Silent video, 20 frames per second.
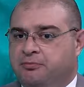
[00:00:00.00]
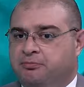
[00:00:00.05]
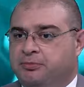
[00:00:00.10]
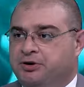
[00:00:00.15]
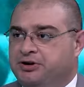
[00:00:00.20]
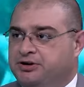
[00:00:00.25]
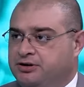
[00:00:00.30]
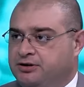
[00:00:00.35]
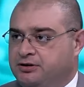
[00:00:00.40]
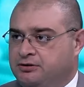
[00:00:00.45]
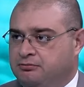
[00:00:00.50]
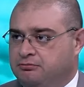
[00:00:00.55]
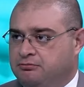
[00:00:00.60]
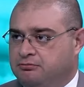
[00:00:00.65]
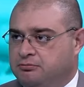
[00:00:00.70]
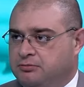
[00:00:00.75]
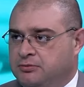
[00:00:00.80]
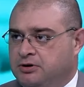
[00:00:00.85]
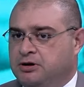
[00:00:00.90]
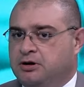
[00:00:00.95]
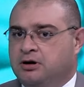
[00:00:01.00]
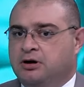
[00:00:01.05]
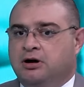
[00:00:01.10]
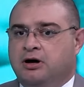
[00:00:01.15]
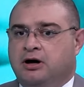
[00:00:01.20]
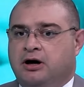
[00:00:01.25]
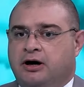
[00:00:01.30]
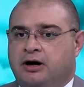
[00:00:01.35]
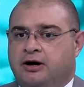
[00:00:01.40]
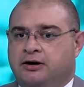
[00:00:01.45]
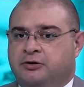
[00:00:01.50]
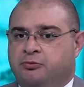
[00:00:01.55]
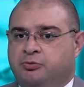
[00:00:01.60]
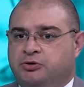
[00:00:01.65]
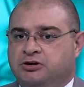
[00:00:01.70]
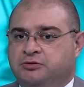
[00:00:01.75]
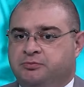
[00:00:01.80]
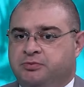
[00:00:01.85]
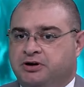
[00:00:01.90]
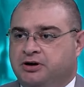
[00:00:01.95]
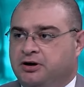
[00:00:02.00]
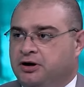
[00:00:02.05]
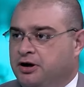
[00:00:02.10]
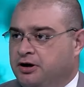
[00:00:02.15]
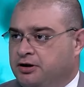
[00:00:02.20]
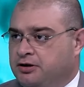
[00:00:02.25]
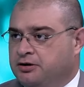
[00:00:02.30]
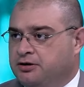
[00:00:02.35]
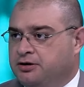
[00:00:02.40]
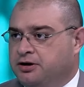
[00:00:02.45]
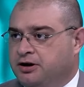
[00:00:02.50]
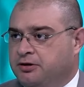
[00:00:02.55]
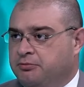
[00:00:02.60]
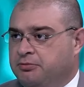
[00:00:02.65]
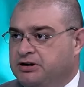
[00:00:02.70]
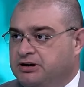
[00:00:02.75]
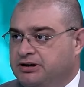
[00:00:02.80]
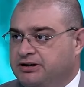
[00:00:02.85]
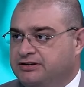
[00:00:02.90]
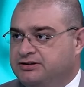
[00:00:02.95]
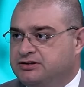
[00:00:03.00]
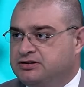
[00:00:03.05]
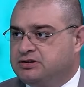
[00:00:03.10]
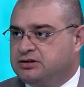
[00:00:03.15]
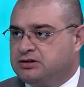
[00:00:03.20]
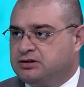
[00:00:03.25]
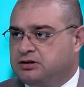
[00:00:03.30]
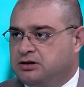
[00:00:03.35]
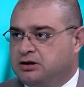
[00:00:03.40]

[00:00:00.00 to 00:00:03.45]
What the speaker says: a meeting, and will it be in the Middle East,